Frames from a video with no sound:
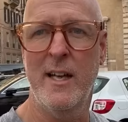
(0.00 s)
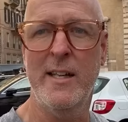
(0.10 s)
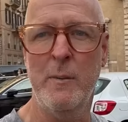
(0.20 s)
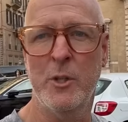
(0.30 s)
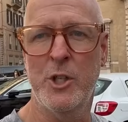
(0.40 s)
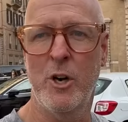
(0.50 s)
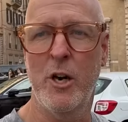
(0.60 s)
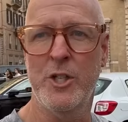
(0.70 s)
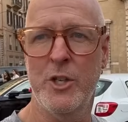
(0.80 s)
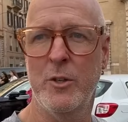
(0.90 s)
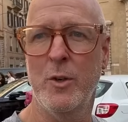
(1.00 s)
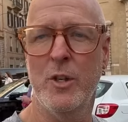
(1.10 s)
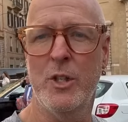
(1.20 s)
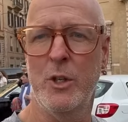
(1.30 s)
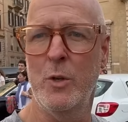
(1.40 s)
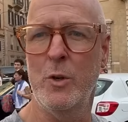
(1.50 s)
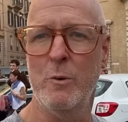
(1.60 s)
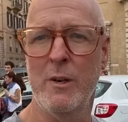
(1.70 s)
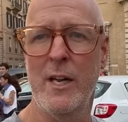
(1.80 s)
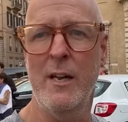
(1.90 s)
and they will charge you two,
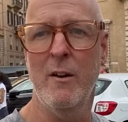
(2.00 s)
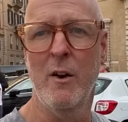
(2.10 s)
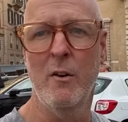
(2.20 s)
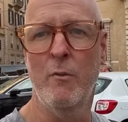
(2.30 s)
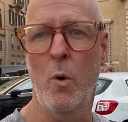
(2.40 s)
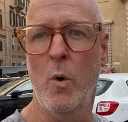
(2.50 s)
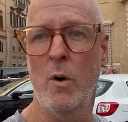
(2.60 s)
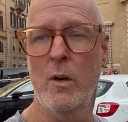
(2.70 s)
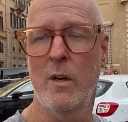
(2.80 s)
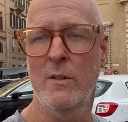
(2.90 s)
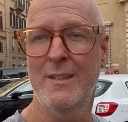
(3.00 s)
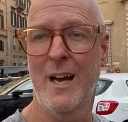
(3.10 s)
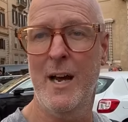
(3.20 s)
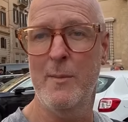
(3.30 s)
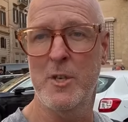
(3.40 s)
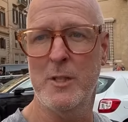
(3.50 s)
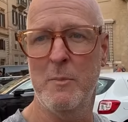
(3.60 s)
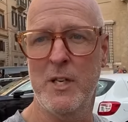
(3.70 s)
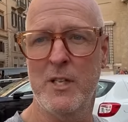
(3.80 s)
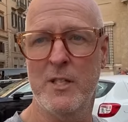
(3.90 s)
three, four times as
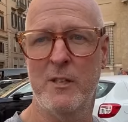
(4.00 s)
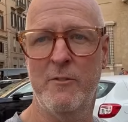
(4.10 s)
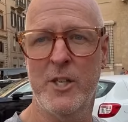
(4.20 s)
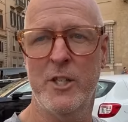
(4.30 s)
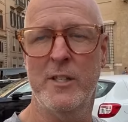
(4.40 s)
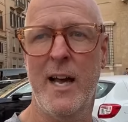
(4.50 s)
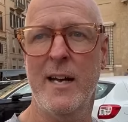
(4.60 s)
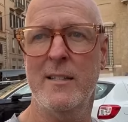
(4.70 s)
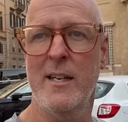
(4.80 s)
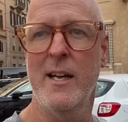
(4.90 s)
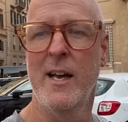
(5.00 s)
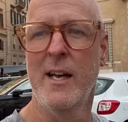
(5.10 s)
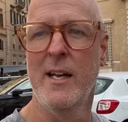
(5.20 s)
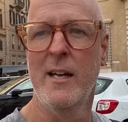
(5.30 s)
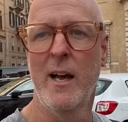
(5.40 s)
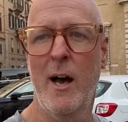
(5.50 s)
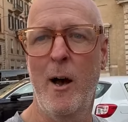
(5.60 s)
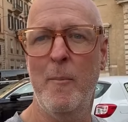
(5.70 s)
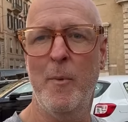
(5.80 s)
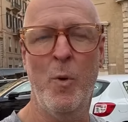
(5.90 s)
much as an official taxi.
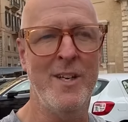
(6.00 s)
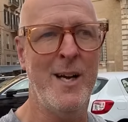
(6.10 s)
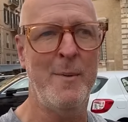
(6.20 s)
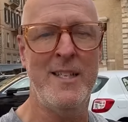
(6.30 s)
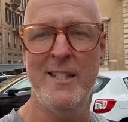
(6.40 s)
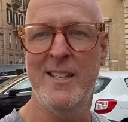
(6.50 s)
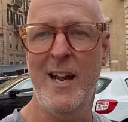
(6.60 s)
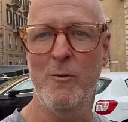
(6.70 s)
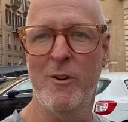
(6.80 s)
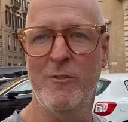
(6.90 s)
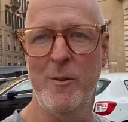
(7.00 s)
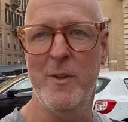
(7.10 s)
Um, one time I did take one from